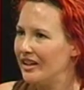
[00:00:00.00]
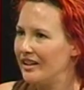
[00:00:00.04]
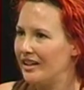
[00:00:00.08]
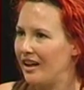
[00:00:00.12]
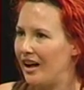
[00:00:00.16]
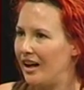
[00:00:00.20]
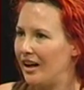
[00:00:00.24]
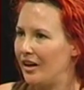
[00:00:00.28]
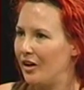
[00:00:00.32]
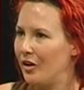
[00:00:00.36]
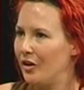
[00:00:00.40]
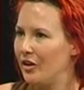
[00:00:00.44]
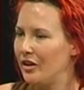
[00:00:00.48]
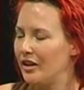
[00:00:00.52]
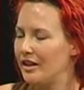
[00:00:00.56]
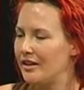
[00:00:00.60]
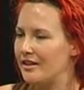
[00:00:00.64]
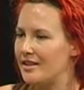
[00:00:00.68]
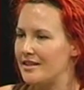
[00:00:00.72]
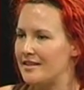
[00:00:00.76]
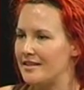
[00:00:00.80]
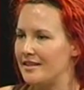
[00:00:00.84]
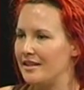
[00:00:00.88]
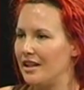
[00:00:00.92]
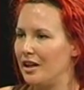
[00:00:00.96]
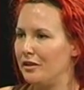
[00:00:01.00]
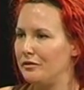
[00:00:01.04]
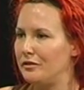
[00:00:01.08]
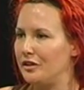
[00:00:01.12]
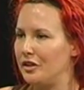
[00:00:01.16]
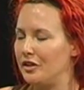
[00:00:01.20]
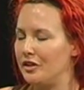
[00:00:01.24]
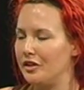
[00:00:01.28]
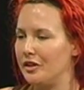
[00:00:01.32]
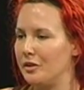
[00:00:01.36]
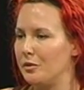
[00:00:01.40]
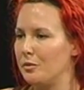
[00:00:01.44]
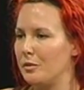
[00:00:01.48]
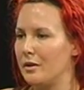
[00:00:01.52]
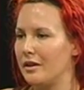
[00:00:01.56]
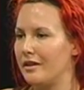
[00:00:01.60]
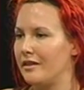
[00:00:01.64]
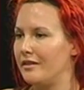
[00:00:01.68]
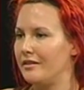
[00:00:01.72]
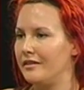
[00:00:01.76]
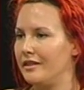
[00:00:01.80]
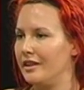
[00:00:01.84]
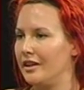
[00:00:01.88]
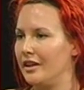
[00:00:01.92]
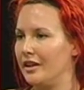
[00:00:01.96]
I honour this love union
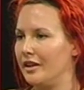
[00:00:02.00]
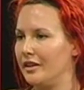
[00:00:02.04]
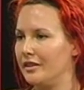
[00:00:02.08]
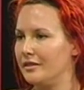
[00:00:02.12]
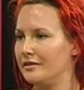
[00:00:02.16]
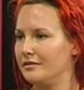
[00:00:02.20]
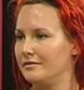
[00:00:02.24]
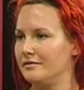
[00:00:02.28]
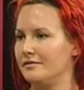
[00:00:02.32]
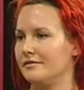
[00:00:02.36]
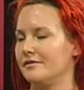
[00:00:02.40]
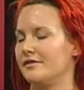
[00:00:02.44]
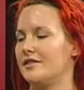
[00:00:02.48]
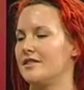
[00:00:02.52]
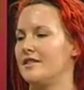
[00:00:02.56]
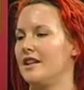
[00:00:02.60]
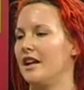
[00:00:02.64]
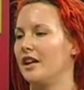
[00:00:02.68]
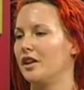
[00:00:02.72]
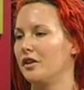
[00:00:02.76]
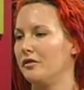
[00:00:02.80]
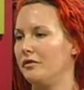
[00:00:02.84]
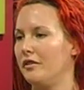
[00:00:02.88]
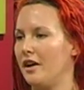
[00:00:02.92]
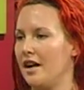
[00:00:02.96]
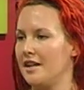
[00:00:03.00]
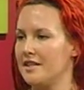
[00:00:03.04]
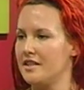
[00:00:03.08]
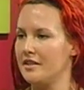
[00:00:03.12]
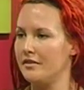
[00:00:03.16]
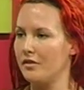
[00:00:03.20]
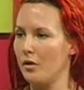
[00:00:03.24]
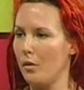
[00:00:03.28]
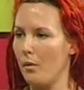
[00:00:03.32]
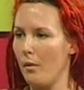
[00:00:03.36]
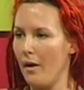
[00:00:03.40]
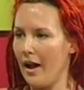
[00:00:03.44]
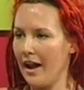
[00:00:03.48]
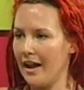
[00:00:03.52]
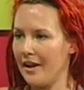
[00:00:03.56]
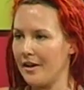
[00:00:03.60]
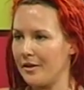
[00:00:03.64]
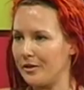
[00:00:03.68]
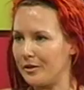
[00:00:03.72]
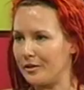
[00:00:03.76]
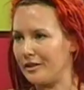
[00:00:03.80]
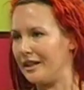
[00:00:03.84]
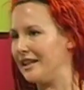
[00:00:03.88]
with, you know, sacrifice of a whale.